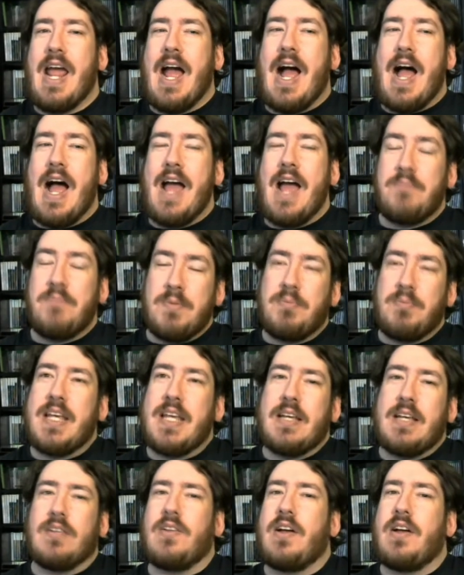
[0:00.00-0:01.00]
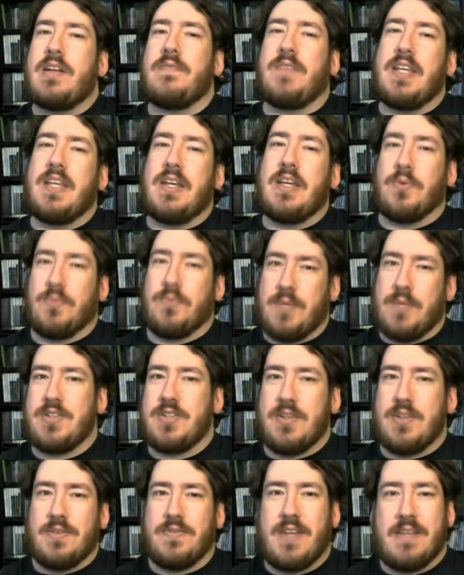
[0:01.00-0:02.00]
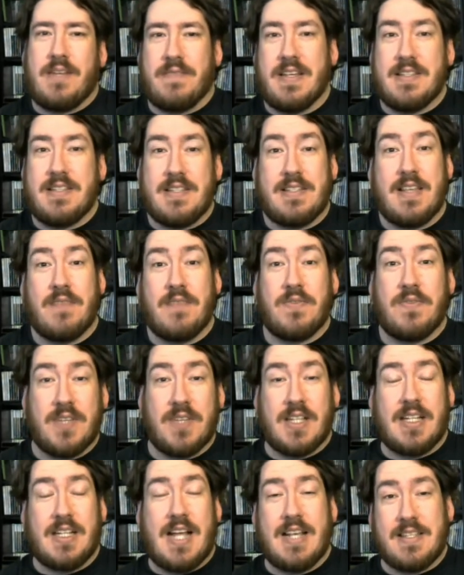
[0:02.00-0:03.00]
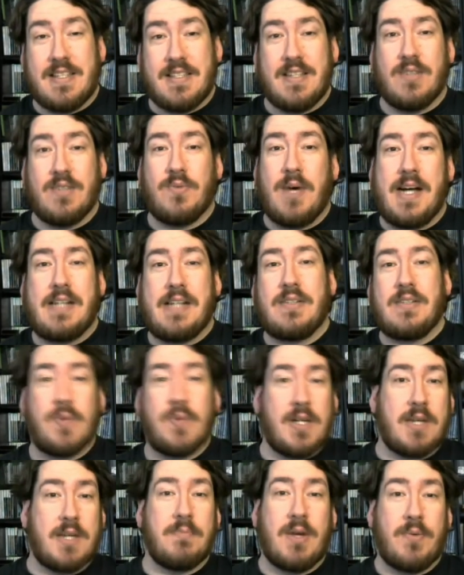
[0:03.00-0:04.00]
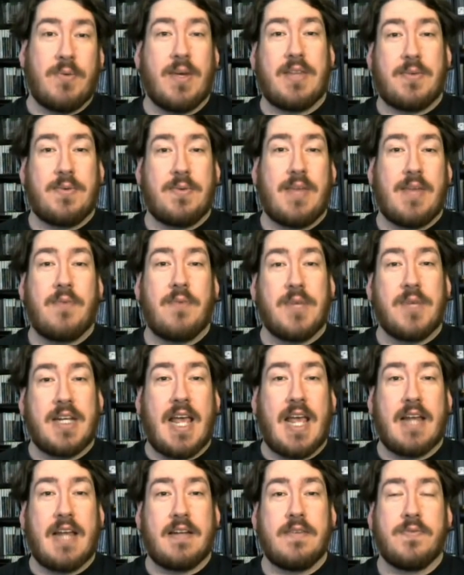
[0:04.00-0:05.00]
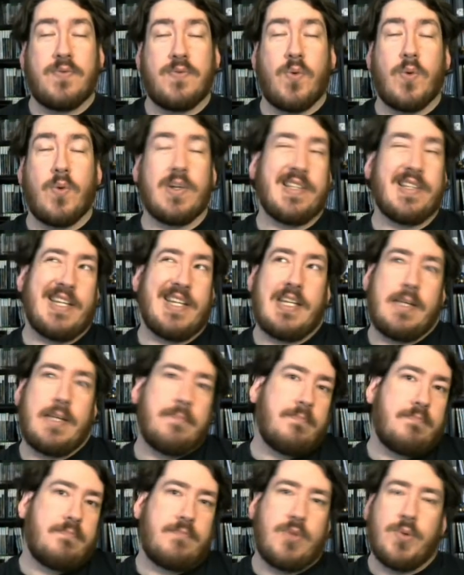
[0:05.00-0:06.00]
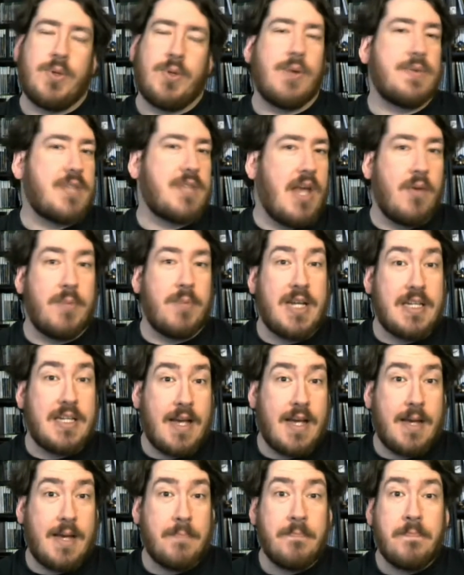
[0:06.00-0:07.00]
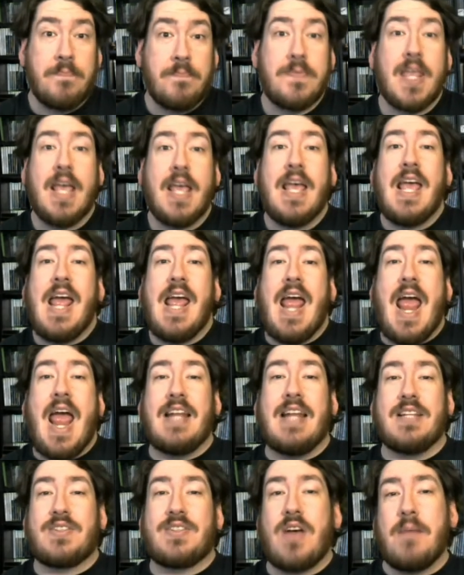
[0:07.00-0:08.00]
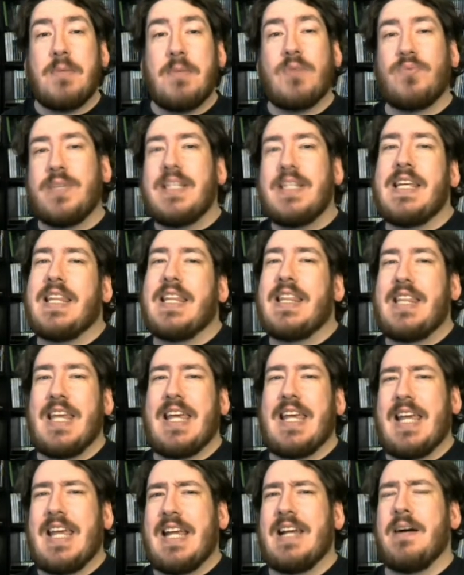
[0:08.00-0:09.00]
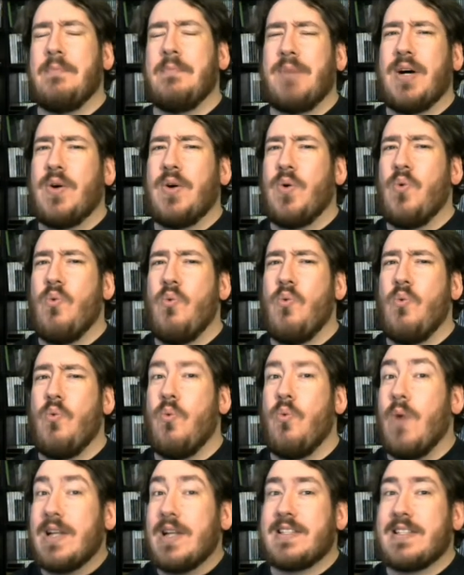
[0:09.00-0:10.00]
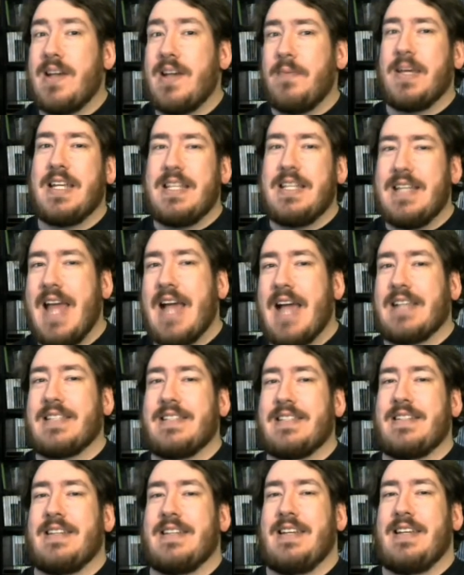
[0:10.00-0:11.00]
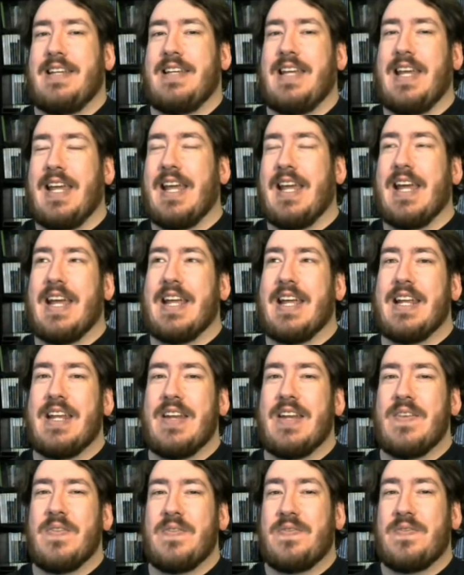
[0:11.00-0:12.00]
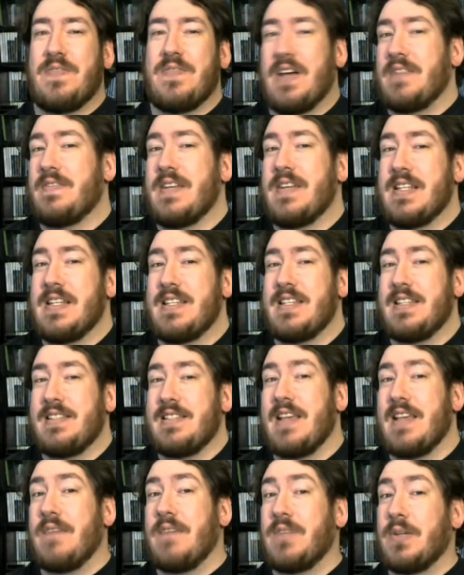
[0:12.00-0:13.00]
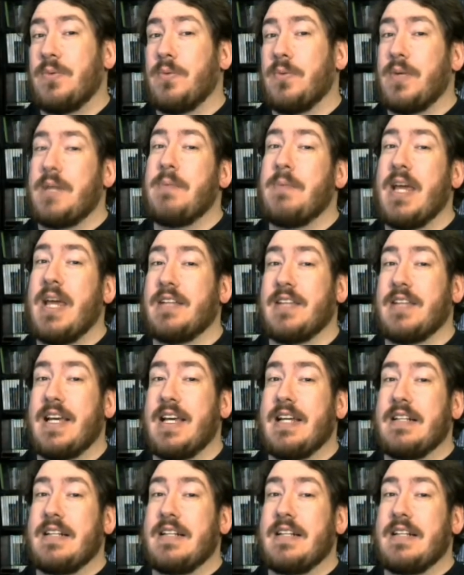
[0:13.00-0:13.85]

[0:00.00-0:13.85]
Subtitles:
I've been playing a lot of the original Final Fantasy VII for the last little while, working my way through that one again for the who knows how many time, and it's got me really thinking about what's coming next in Final Fantasy VII Remake land.